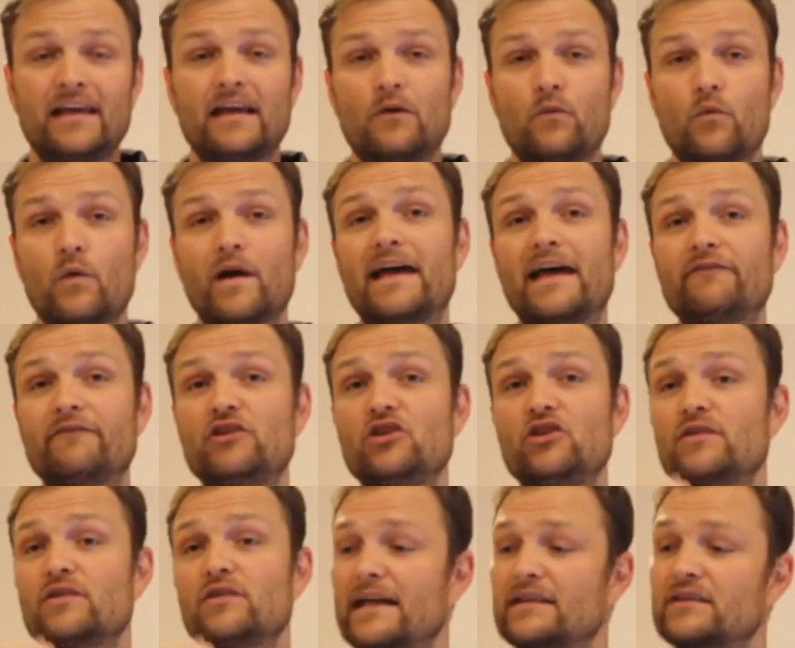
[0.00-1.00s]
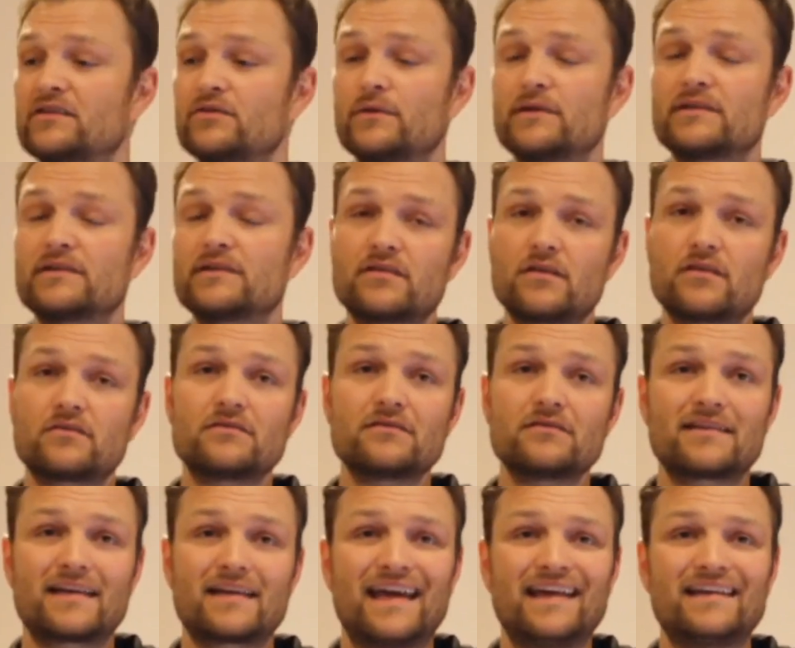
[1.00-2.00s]
Whenever you get to a certain
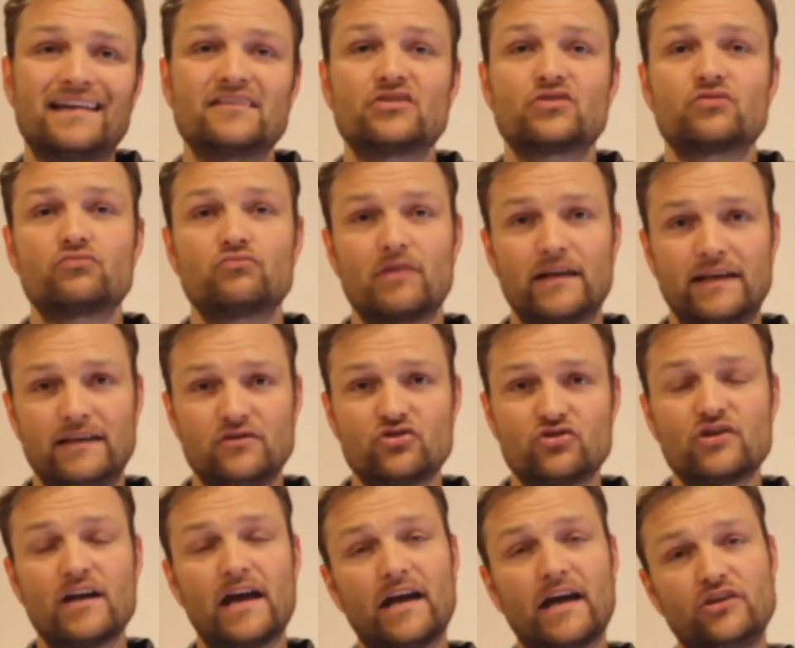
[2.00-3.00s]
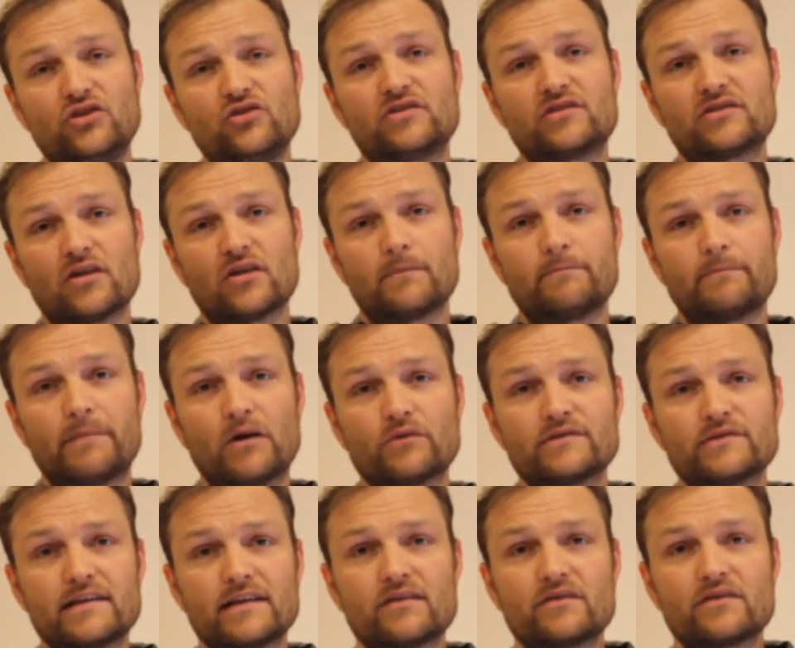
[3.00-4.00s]
cadence range and you start
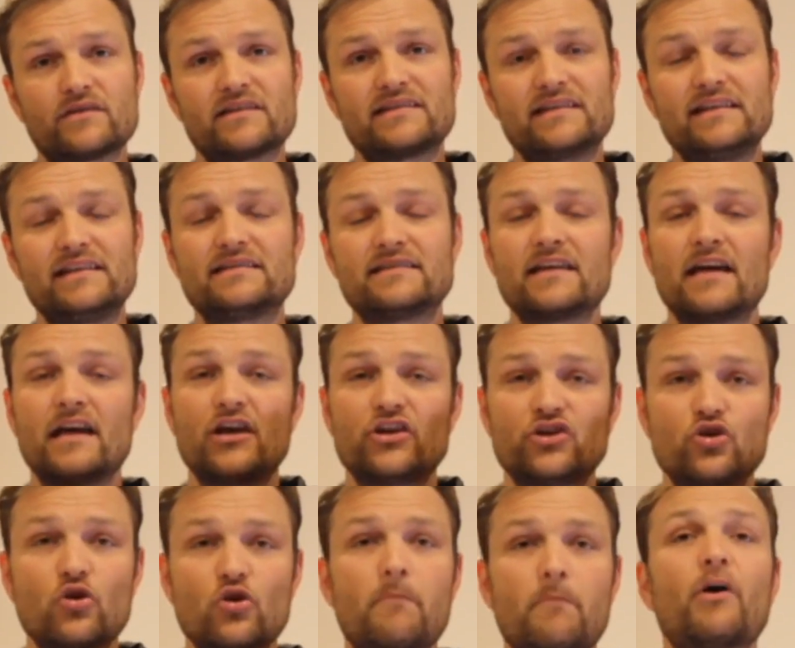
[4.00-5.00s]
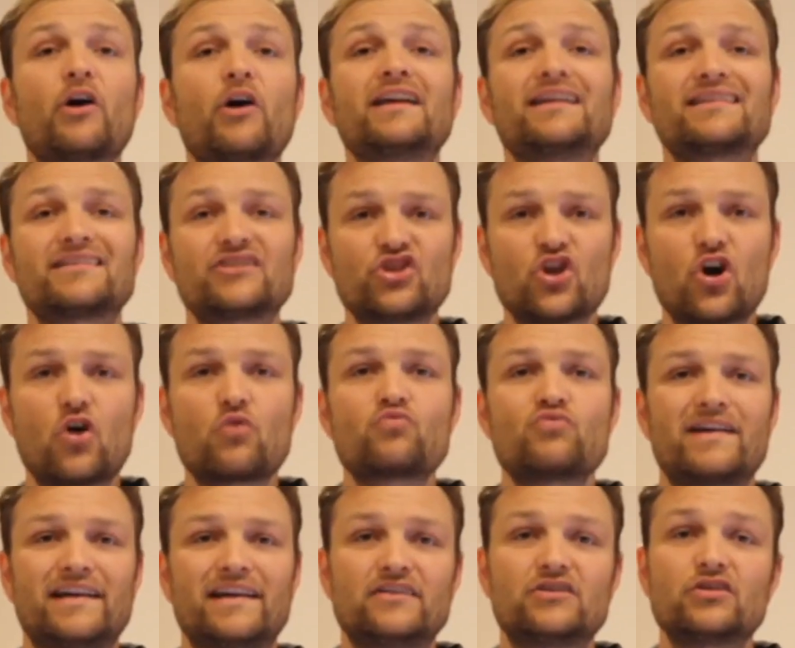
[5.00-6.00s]
bouncing in the seat, your body is not
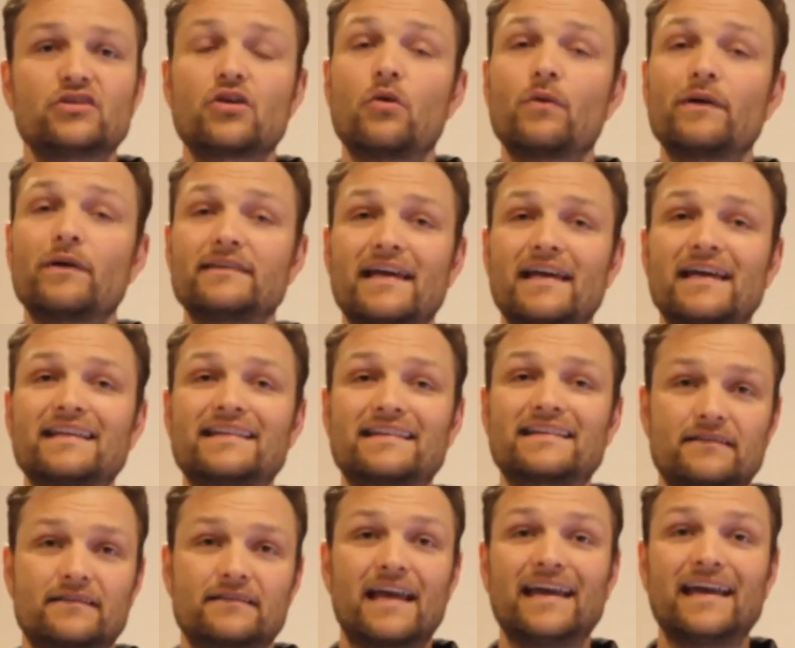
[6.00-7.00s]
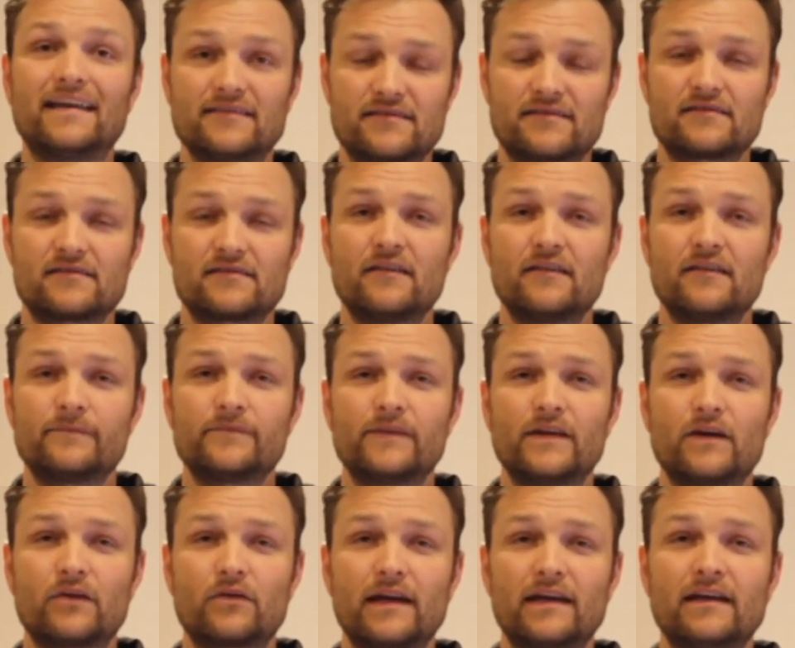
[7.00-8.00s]
ready to go at that cadence.
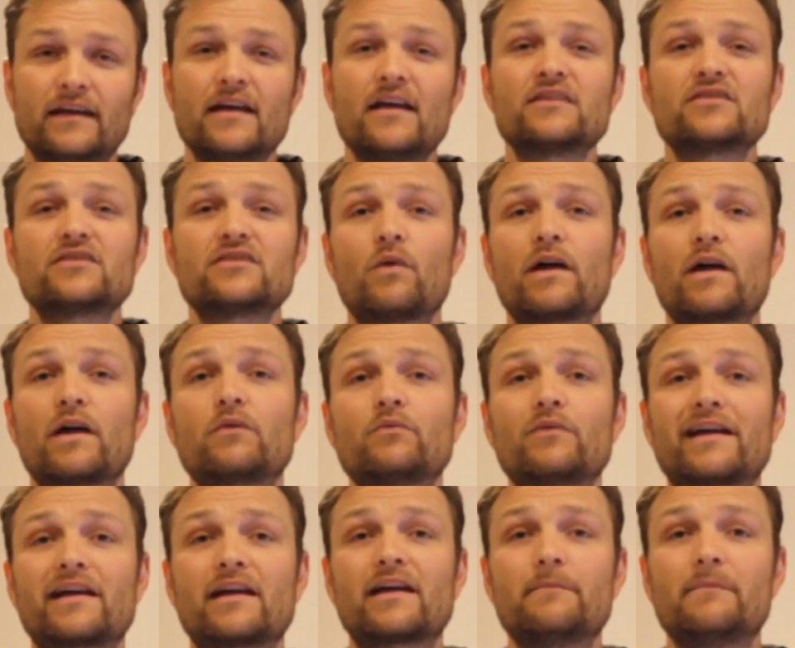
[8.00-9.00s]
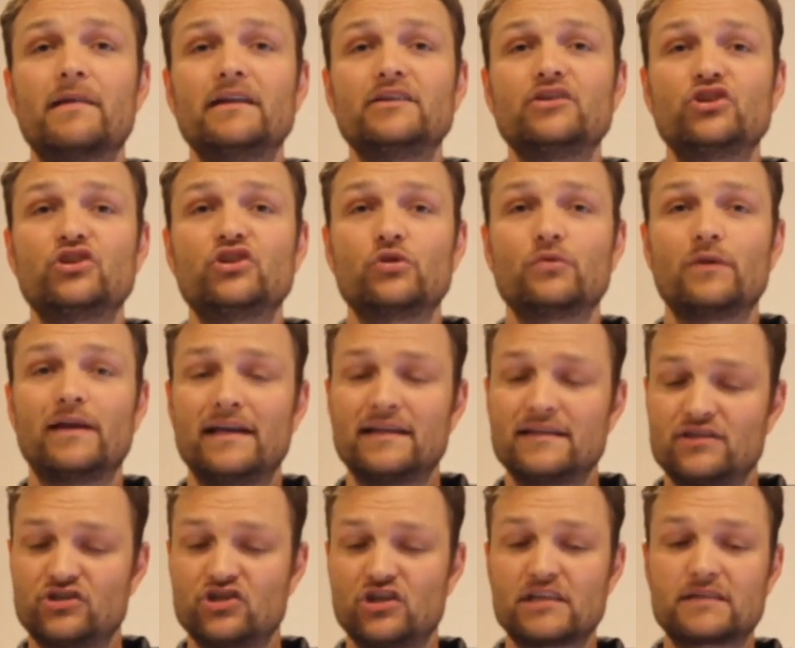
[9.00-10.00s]
Okay, so what I recommend you do
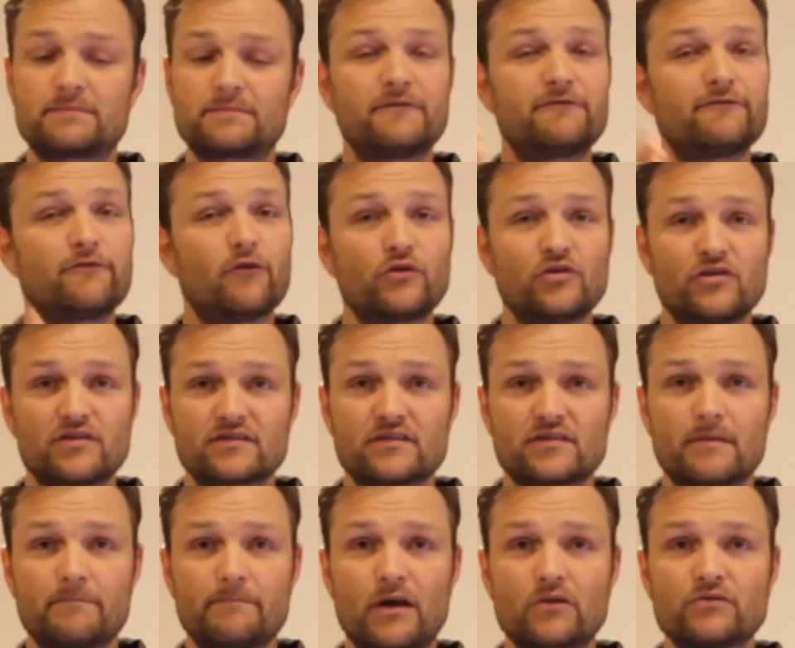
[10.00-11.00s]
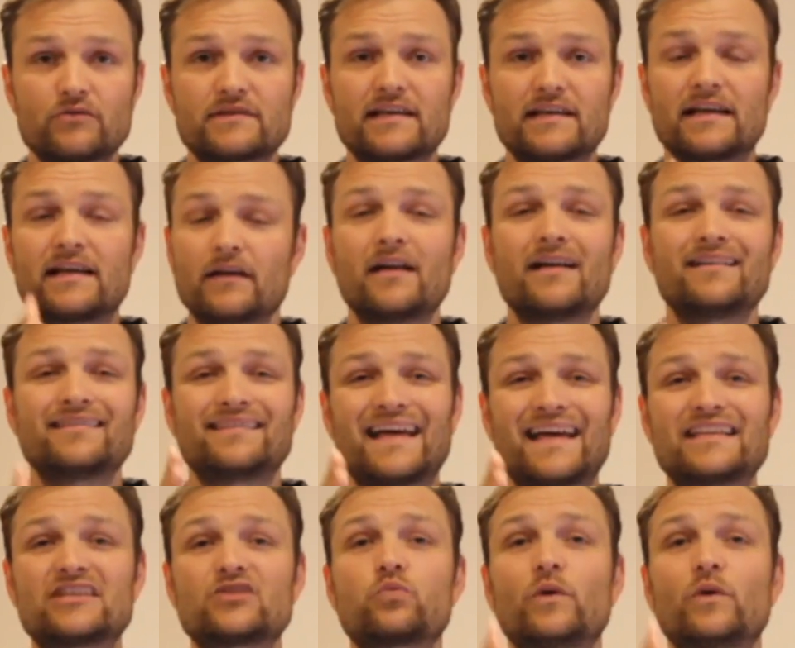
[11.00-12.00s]
is just before you start bouncing,
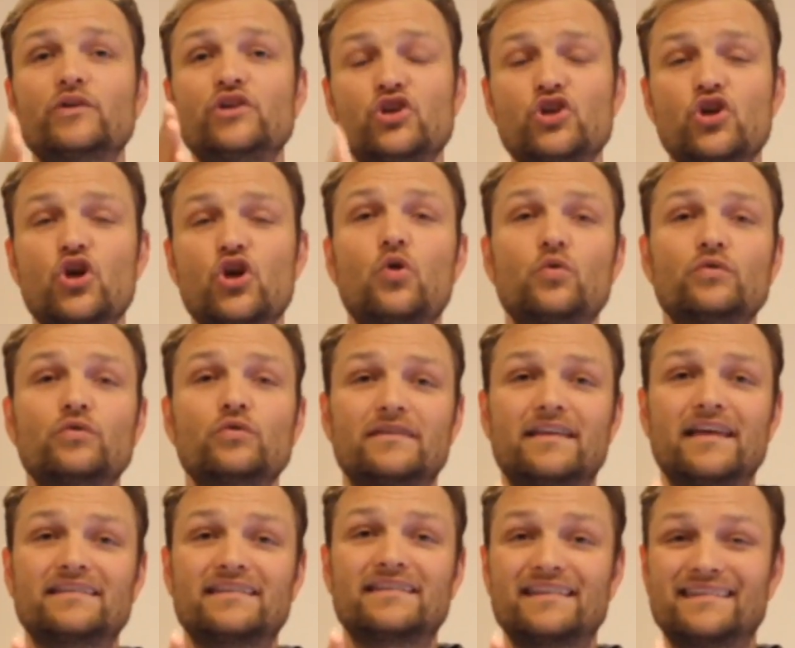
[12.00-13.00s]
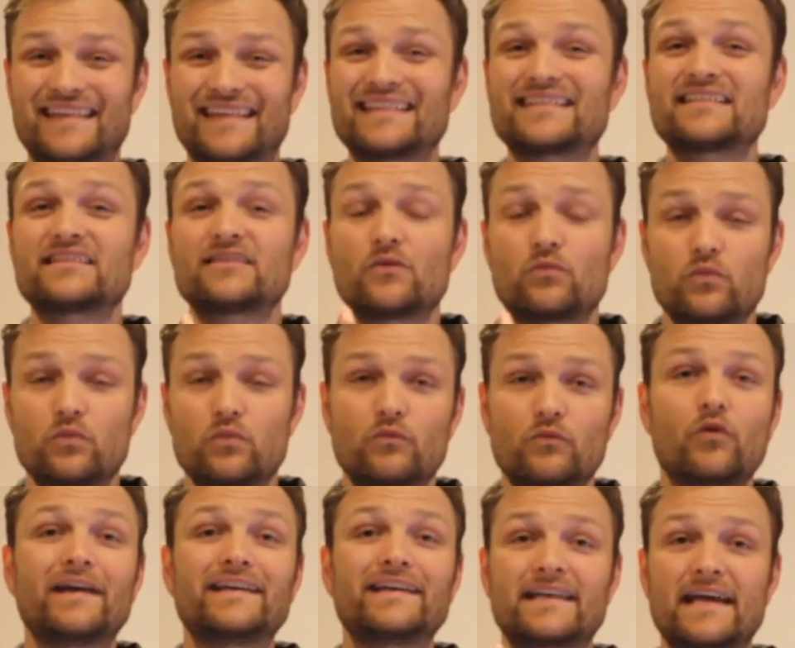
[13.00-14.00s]
that's when you know that that's the
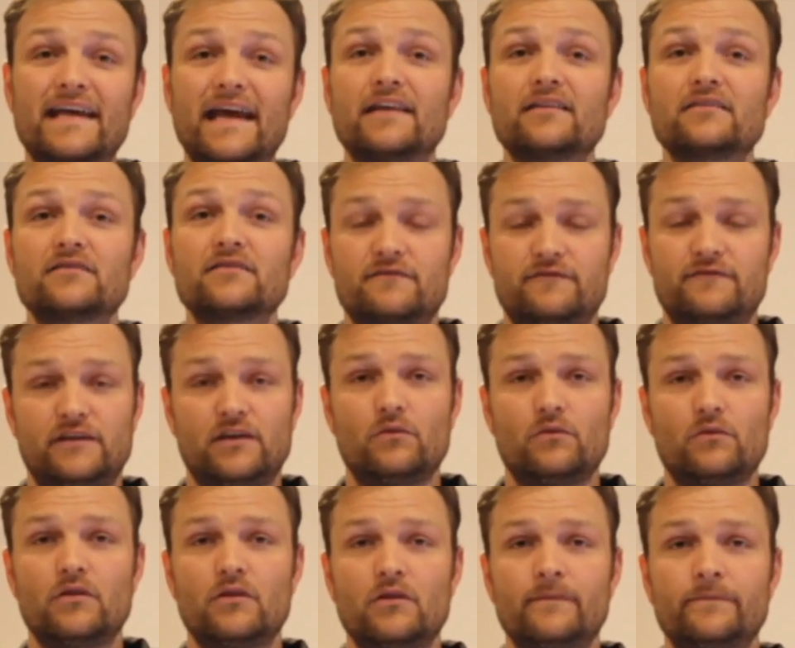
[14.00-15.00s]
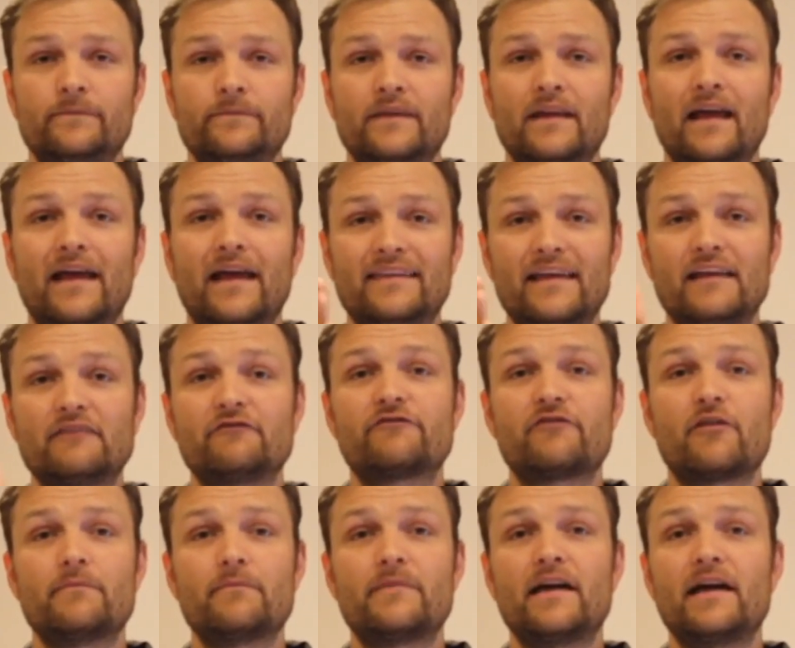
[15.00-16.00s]
right cadence for you. And then
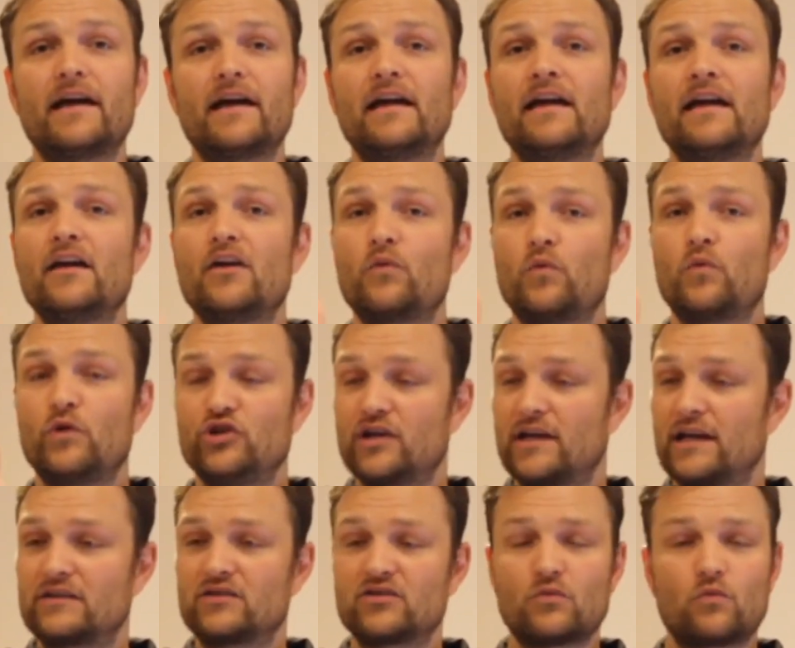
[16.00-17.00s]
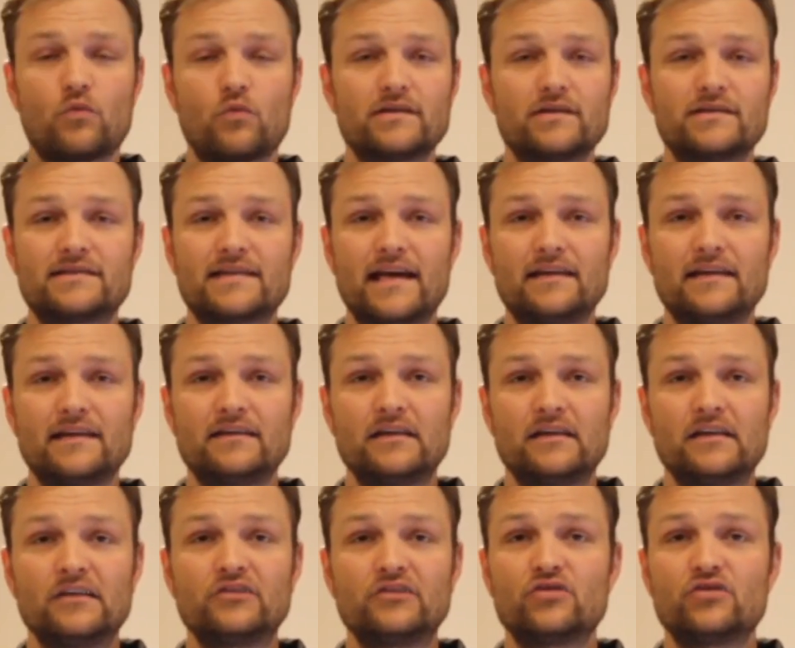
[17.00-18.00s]
from there, when you get to 110,
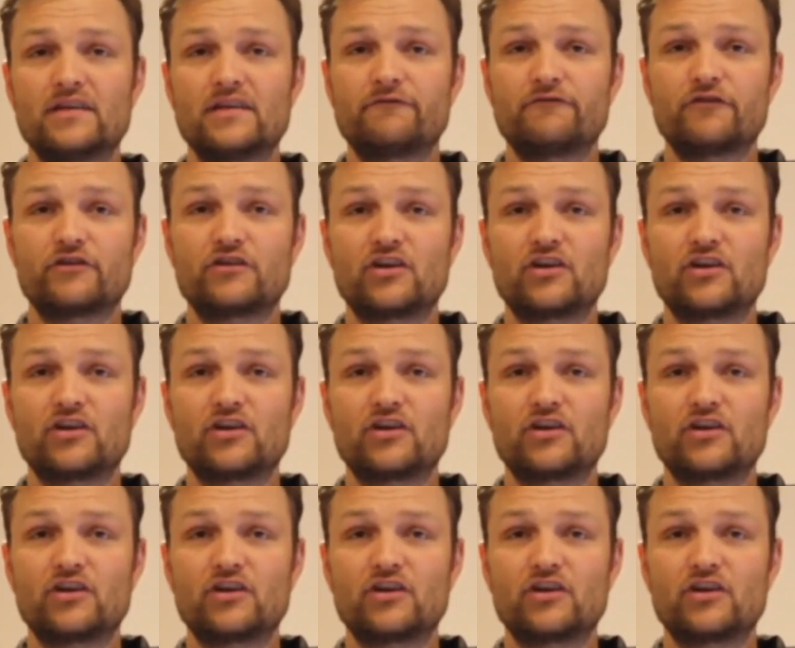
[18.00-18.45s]
do that for 30